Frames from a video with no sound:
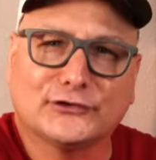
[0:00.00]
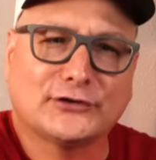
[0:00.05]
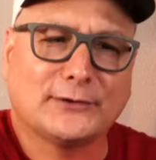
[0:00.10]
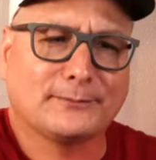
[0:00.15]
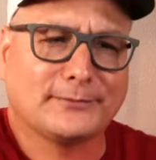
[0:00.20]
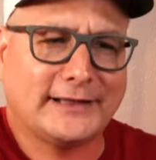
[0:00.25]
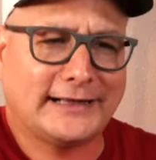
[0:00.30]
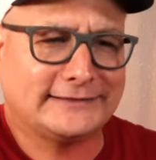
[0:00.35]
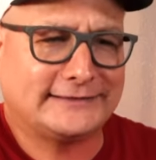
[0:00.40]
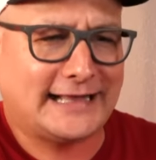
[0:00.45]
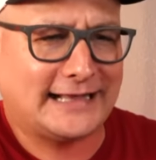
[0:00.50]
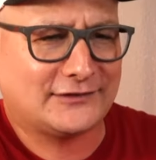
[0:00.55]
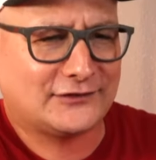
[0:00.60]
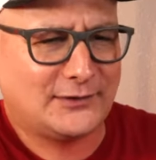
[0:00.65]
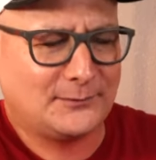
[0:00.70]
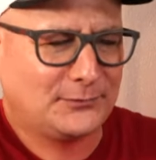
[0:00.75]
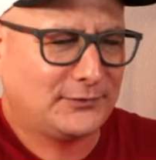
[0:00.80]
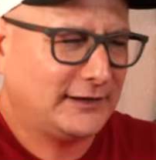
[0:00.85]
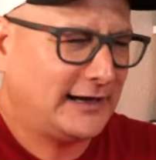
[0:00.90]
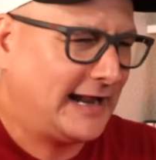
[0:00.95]
something like that,
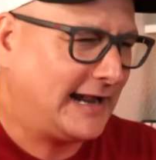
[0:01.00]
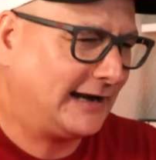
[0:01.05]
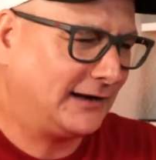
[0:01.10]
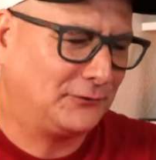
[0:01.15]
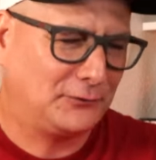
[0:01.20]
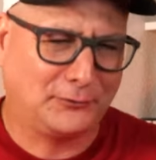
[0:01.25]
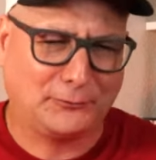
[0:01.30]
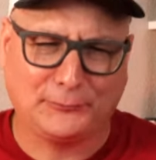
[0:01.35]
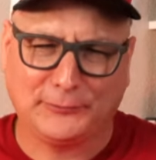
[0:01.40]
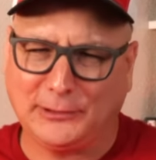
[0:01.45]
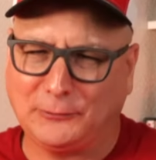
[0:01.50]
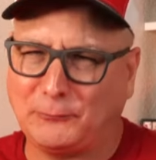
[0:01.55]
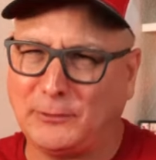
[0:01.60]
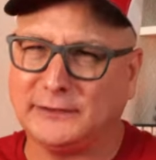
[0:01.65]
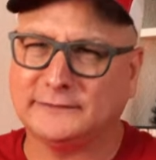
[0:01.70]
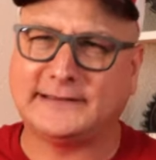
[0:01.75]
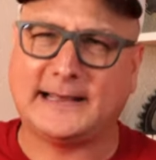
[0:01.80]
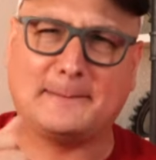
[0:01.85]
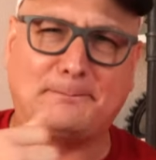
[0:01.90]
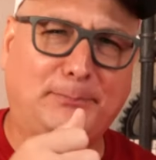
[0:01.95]
something that I don't really
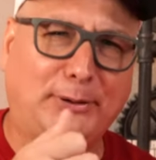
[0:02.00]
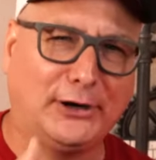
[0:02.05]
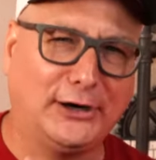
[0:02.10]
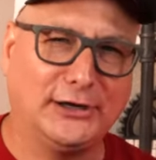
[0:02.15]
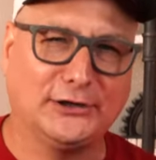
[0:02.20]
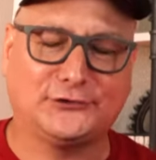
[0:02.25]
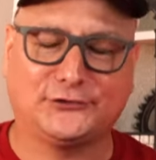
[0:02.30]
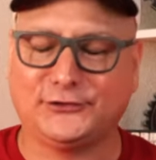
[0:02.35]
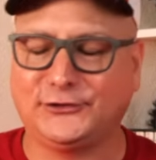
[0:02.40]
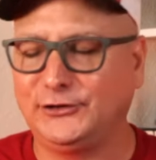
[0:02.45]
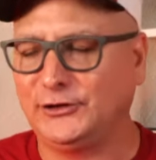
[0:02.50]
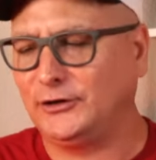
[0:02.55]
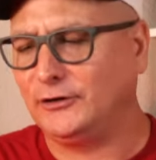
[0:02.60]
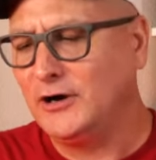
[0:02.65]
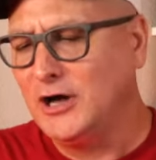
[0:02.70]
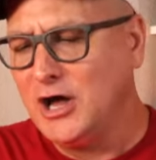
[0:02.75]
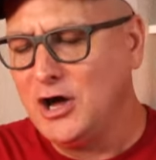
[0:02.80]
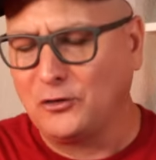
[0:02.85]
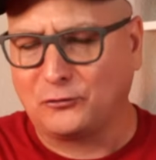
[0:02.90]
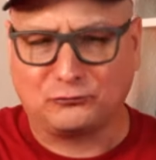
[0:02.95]
want that punch, you know,
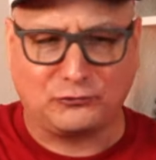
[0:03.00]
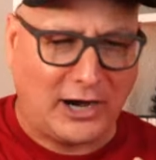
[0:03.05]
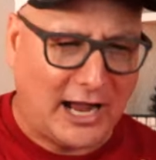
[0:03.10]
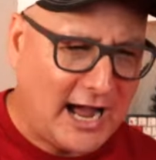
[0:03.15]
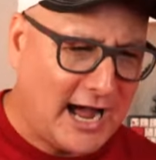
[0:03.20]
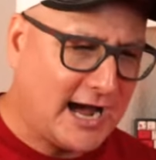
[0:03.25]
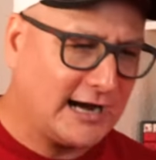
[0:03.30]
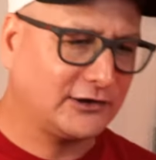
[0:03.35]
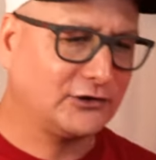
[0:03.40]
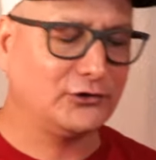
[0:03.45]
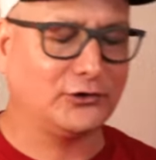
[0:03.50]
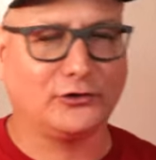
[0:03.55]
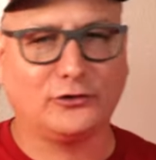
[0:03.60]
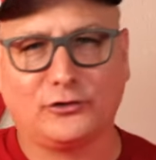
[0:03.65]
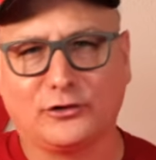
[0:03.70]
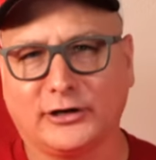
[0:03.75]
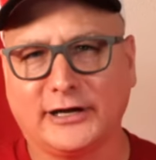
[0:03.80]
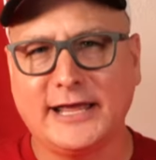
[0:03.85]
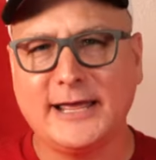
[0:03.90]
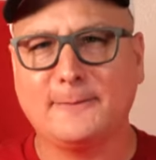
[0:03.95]
rock or,
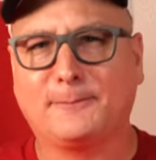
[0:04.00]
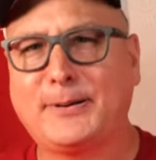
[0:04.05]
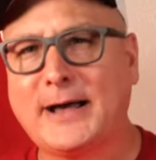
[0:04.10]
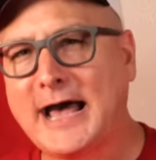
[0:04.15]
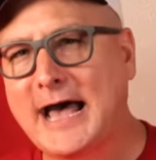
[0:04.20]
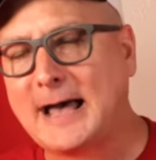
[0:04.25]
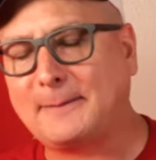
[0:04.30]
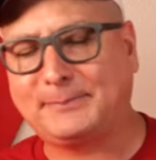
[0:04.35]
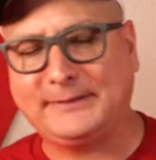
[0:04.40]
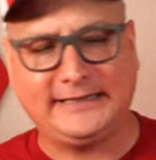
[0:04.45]
or hip hop,